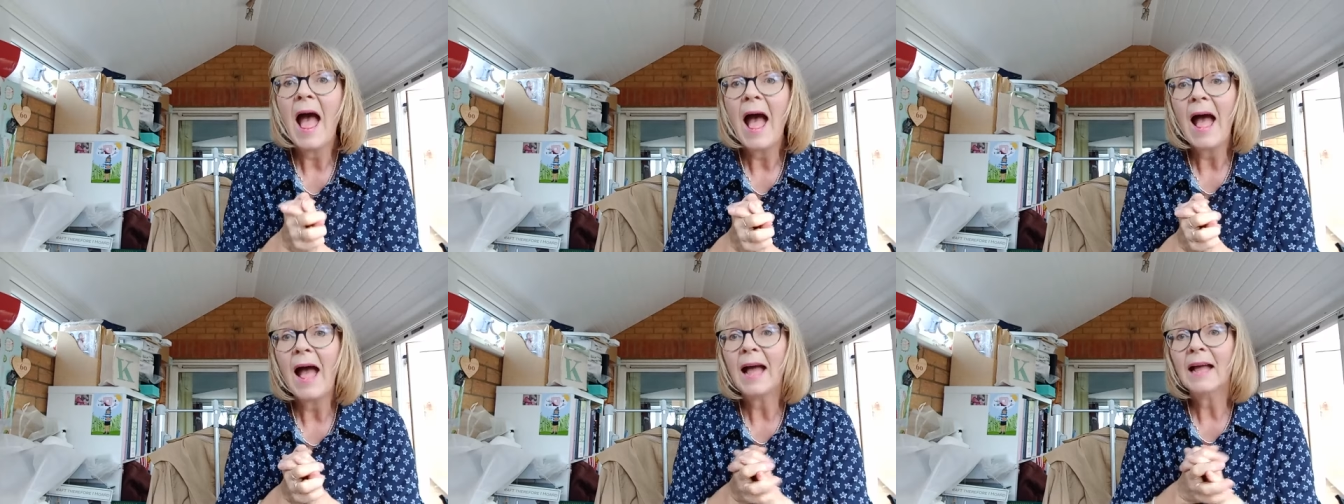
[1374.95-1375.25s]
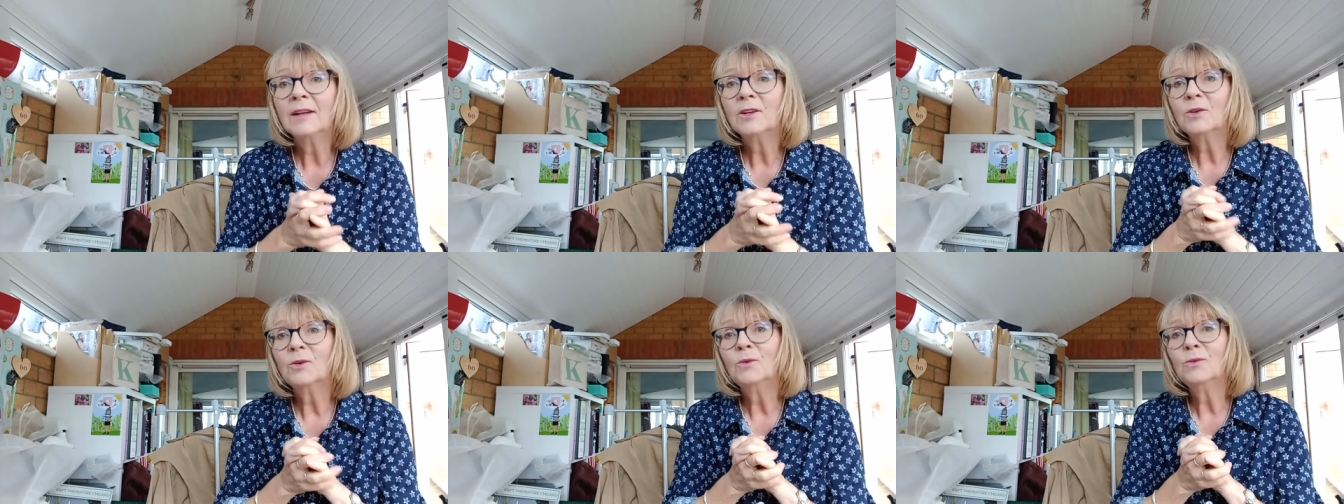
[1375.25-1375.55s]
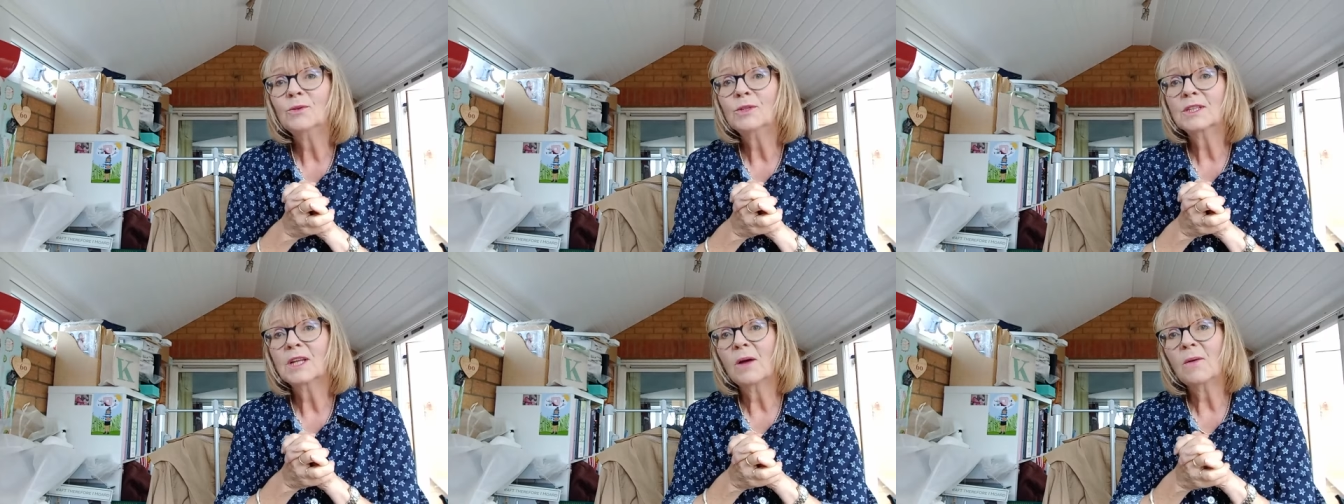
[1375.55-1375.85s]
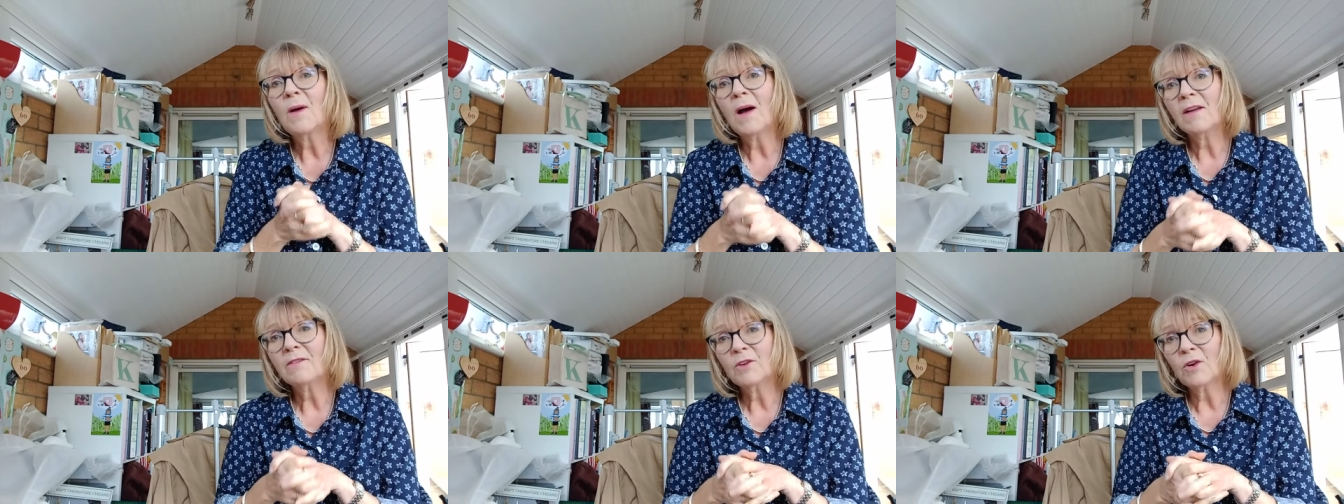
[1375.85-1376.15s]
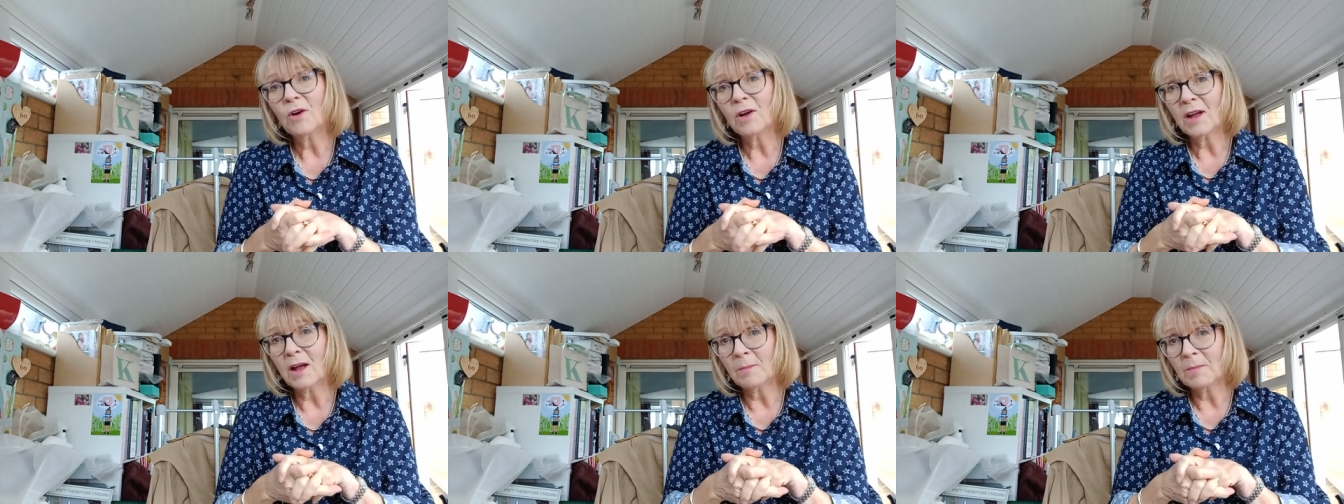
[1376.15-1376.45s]
And also I've
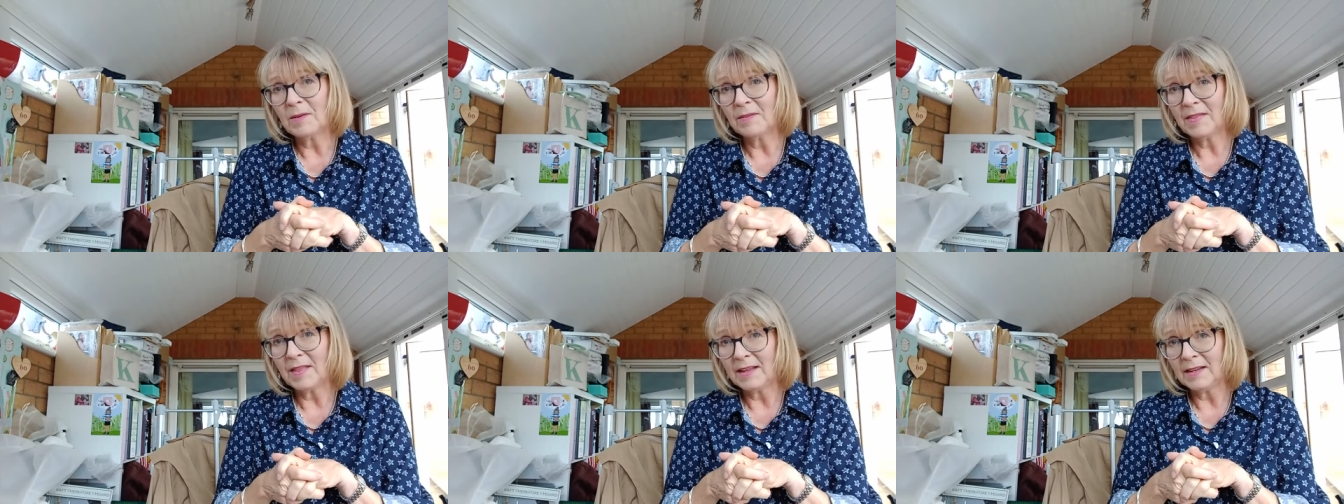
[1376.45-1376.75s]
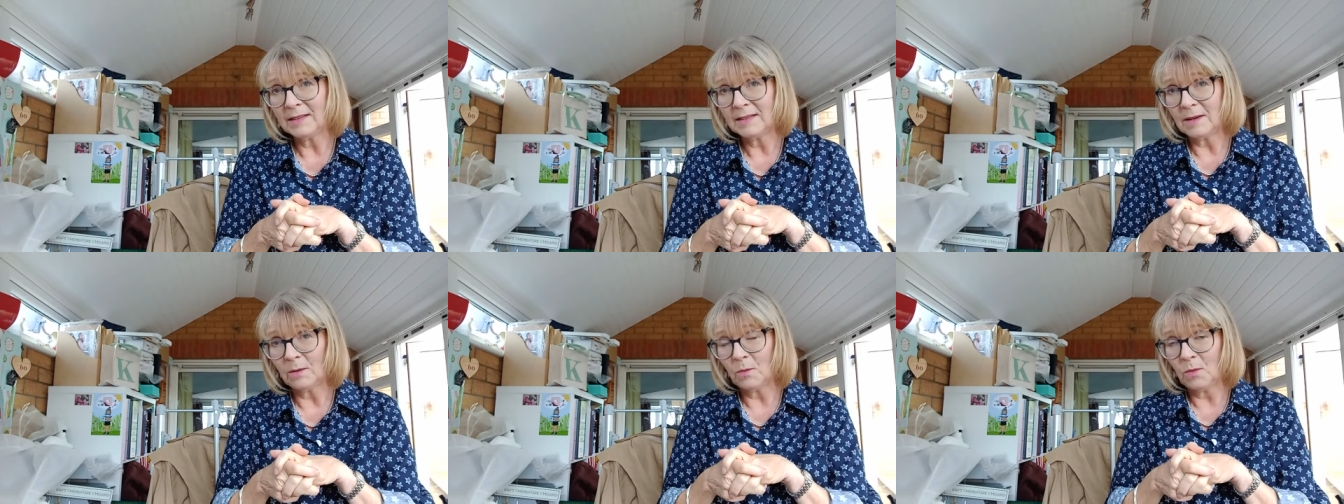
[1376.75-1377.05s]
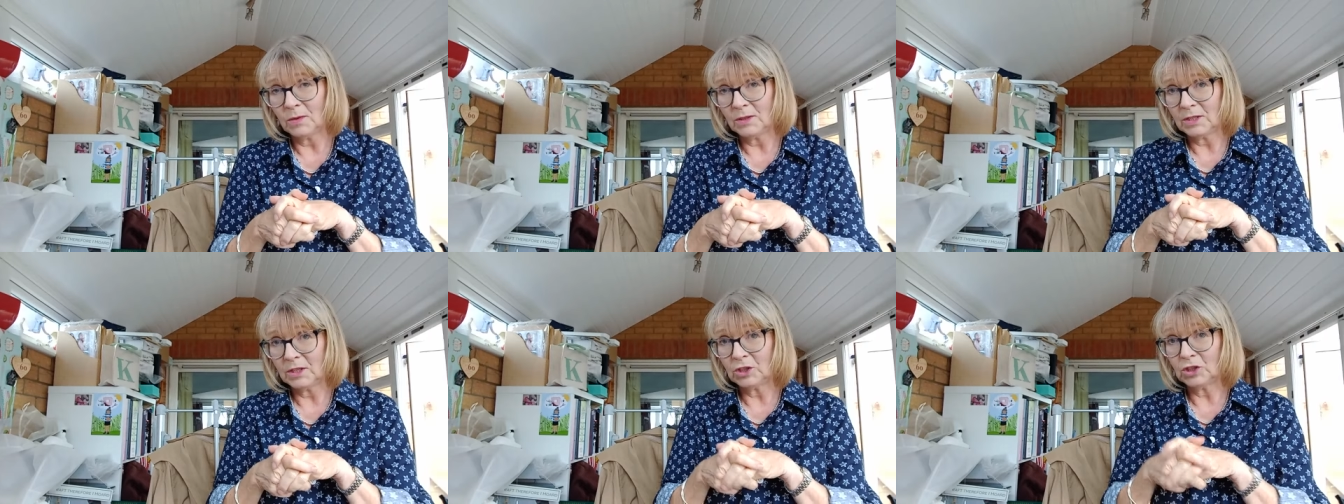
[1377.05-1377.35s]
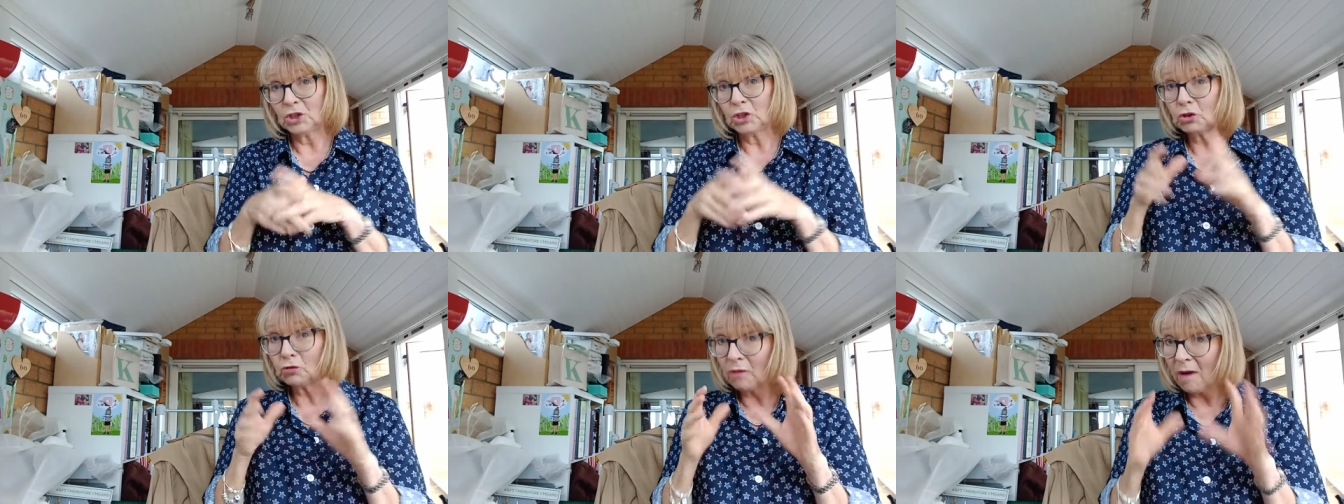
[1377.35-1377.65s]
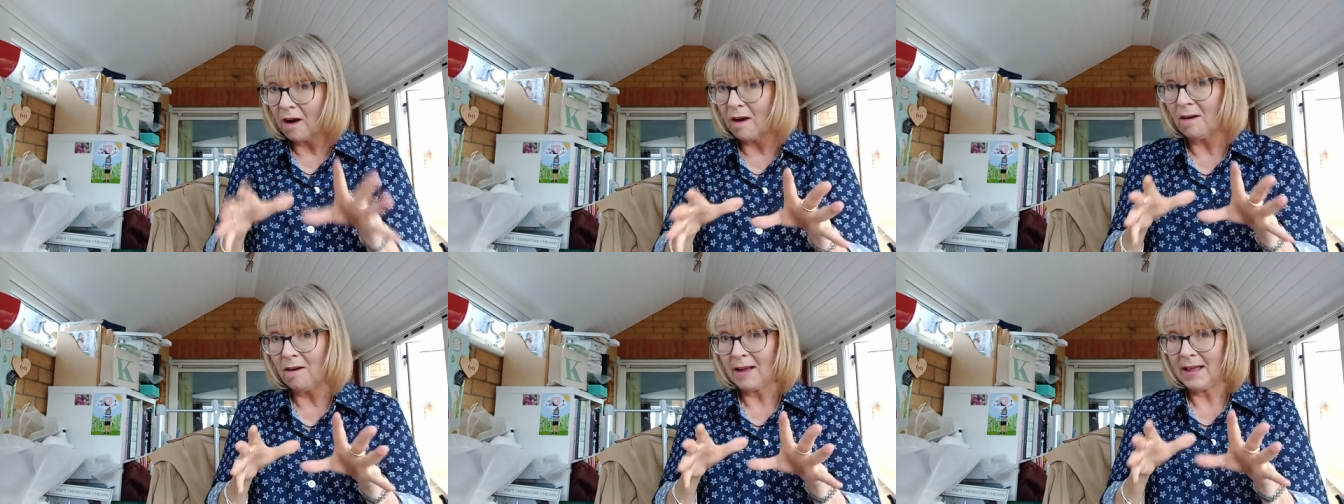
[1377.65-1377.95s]
got a couple of things I want to
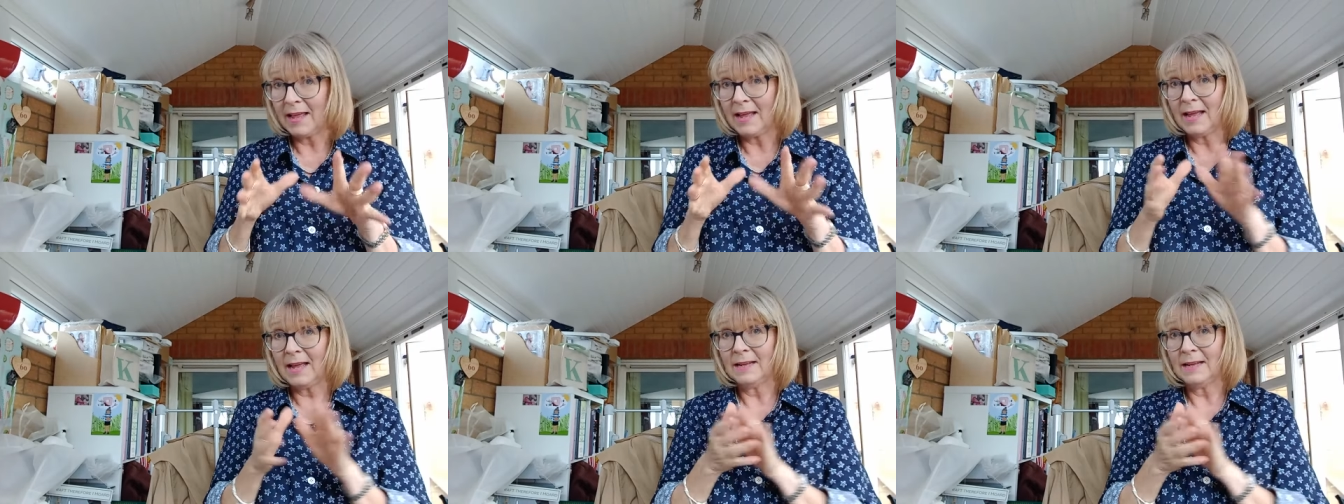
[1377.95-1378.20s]
try